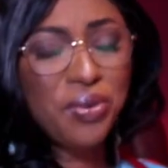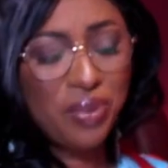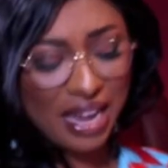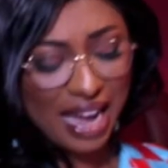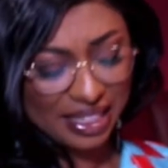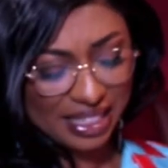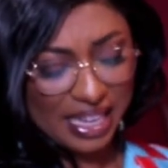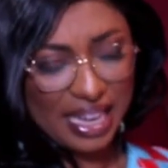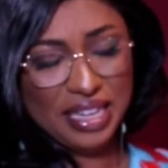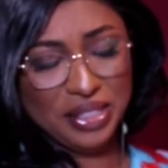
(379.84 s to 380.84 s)
do you react
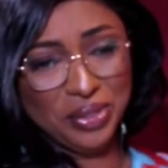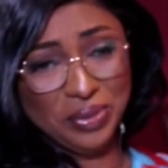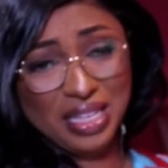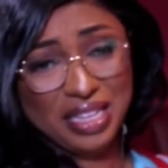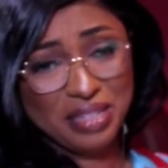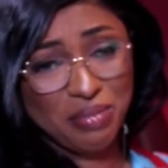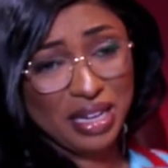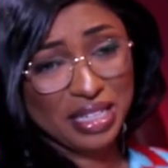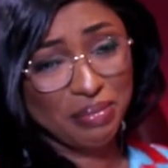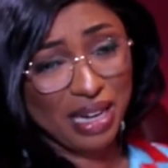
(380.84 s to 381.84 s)
again to
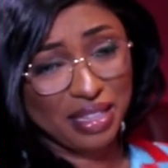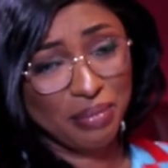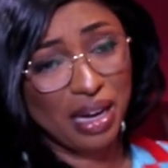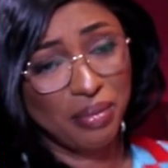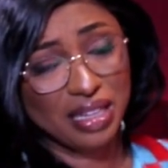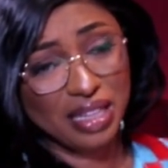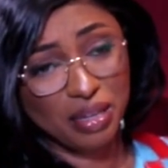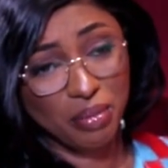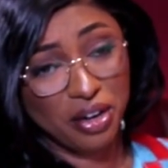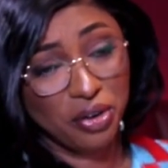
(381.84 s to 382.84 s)
sentiments by the public that
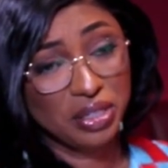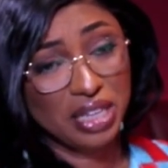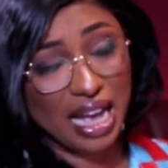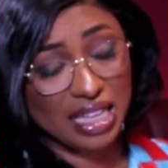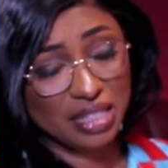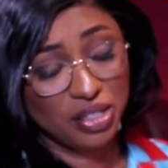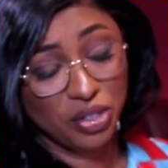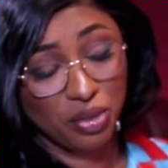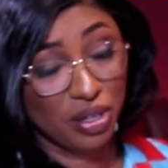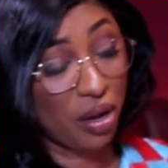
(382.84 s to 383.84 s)
the minority has,
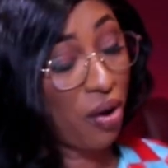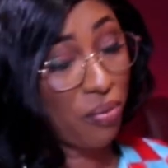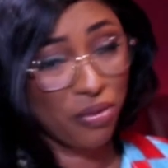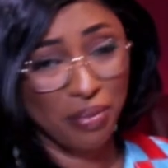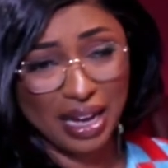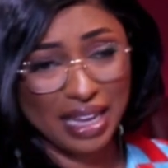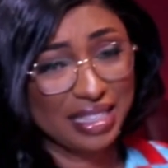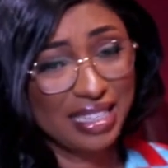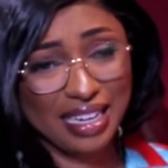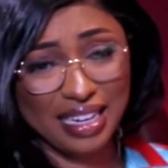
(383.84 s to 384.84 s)
been
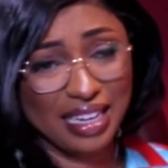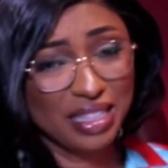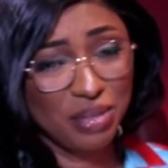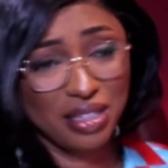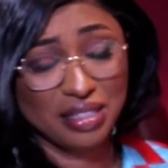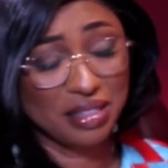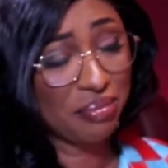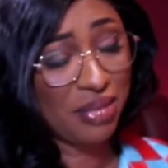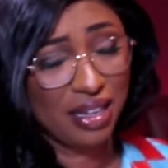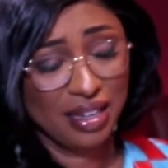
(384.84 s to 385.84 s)
compromised, and there's been
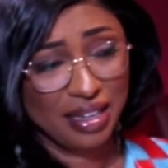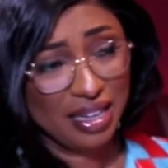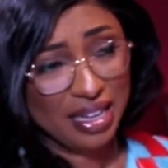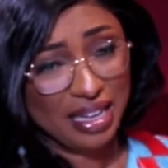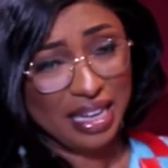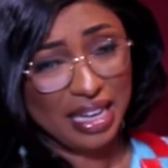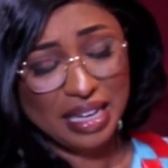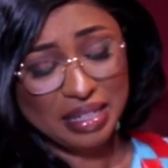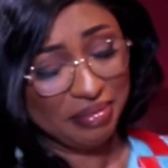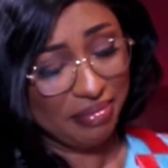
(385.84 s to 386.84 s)
some?
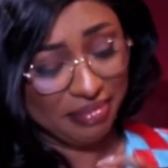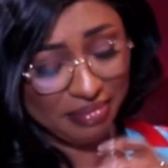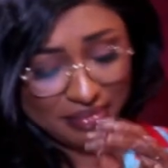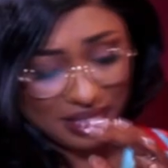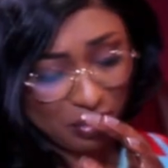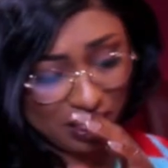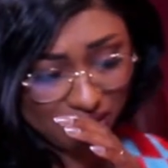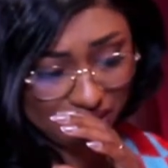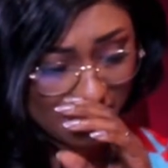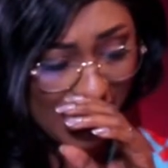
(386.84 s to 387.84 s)
Let me
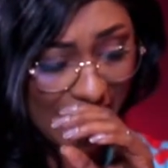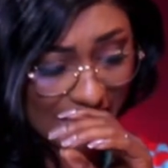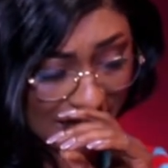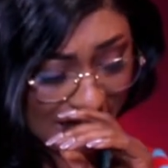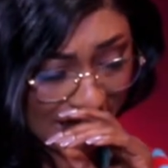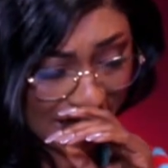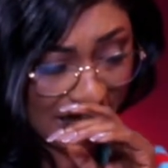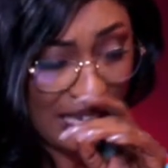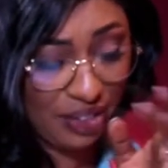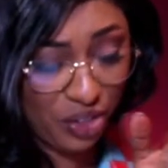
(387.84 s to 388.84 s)
just ask
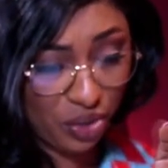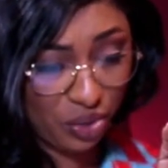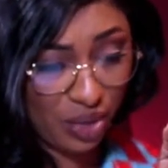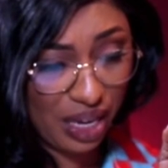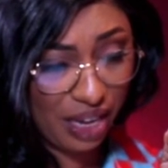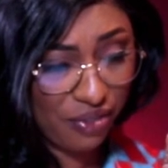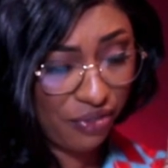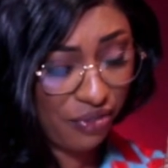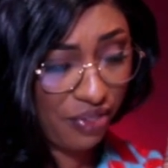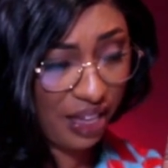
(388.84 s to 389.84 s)
you
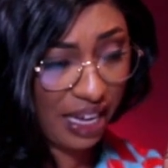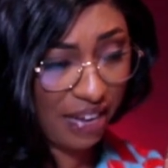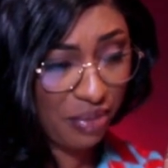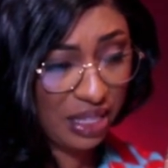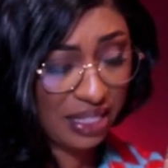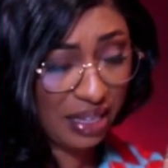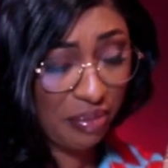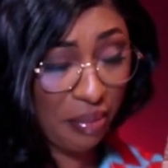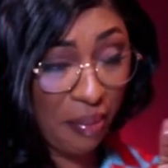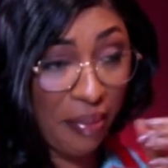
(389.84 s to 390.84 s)
if there have been
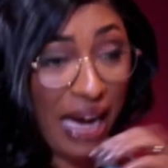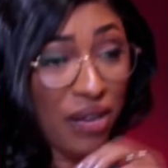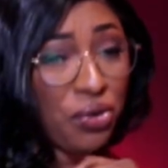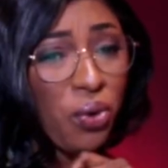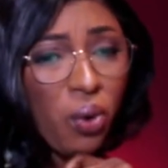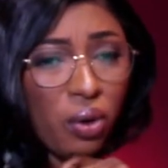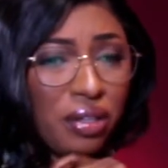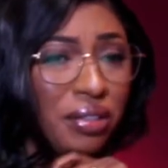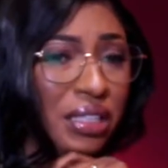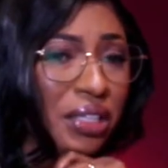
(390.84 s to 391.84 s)
some
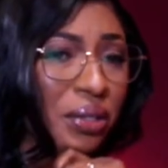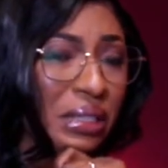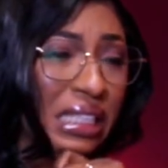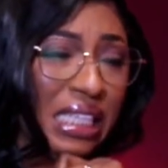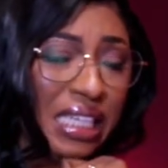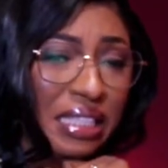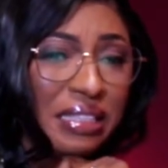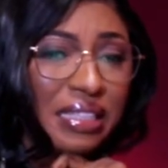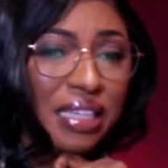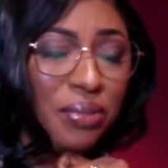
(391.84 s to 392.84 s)
backdoor,
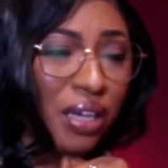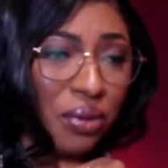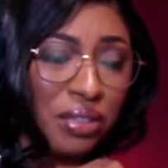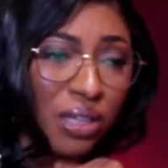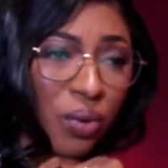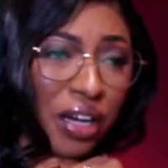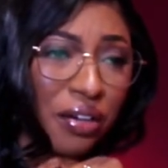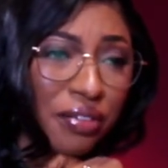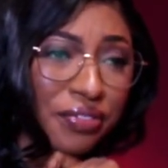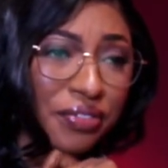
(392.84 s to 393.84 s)
dealings that we are not aware
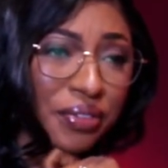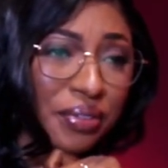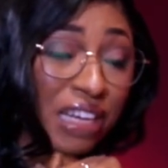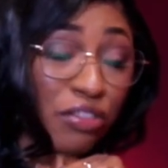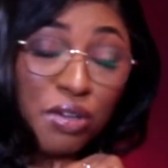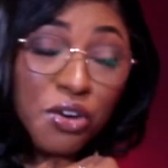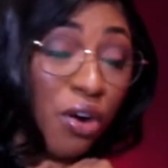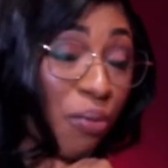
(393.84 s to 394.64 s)
of. Have you been